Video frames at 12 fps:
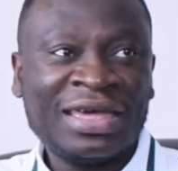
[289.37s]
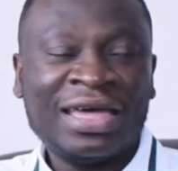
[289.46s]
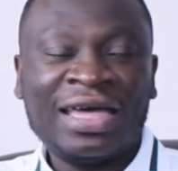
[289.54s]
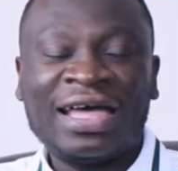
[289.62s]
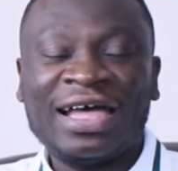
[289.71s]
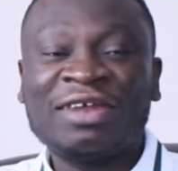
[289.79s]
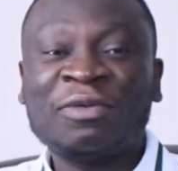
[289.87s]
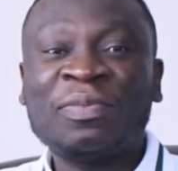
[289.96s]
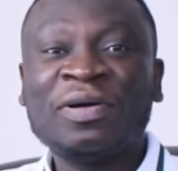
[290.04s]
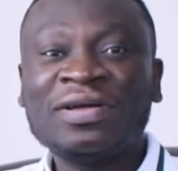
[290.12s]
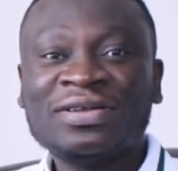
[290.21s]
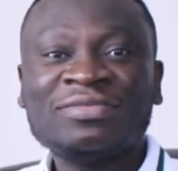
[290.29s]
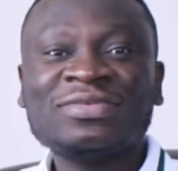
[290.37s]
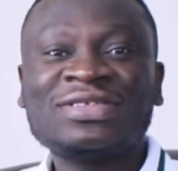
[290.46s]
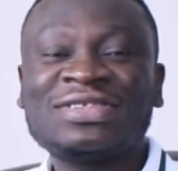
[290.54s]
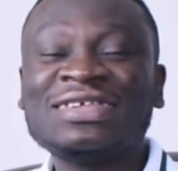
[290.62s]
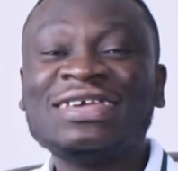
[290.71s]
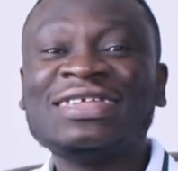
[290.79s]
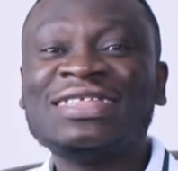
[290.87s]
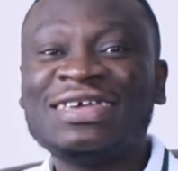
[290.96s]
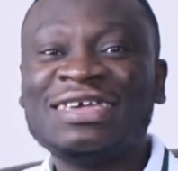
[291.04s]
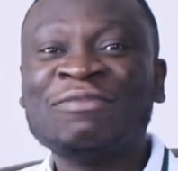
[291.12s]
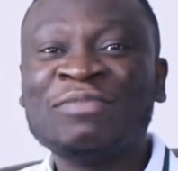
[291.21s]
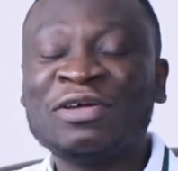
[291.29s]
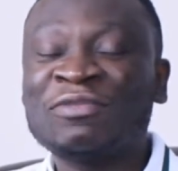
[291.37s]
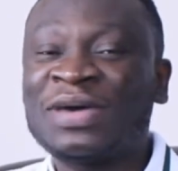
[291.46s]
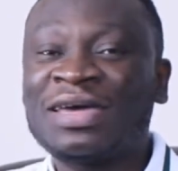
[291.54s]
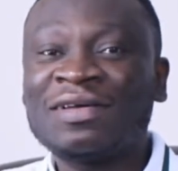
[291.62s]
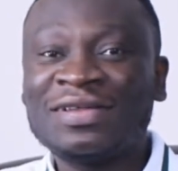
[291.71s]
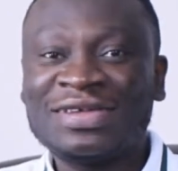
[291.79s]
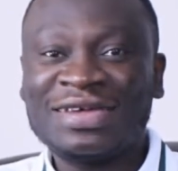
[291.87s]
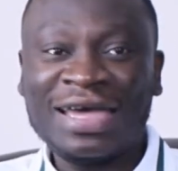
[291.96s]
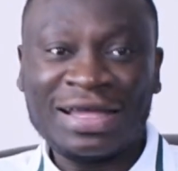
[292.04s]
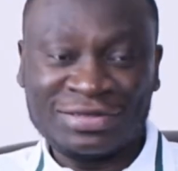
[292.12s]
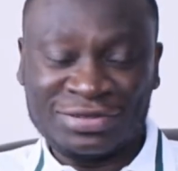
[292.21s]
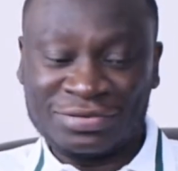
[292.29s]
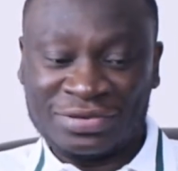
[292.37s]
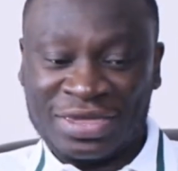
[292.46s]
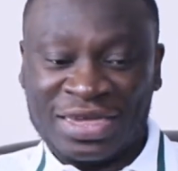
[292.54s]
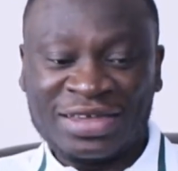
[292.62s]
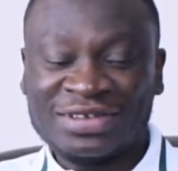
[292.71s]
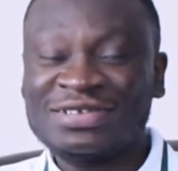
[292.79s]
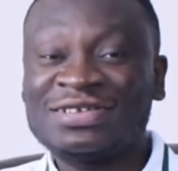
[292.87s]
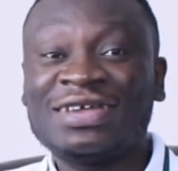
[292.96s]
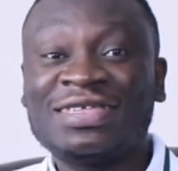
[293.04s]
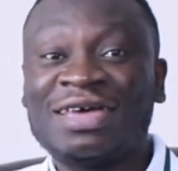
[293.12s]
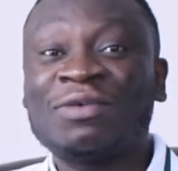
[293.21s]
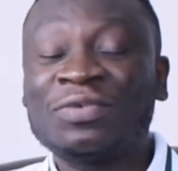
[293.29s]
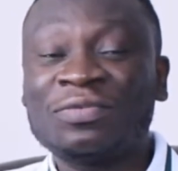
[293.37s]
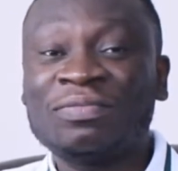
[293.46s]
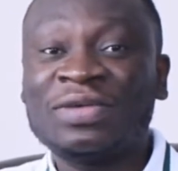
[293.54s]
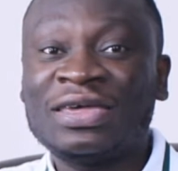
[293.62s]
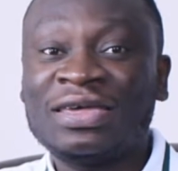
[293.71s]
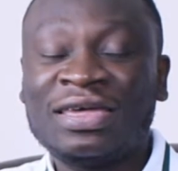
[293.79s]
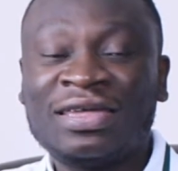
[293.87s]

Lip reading: And upon seeing the email, my colleague had to share that with me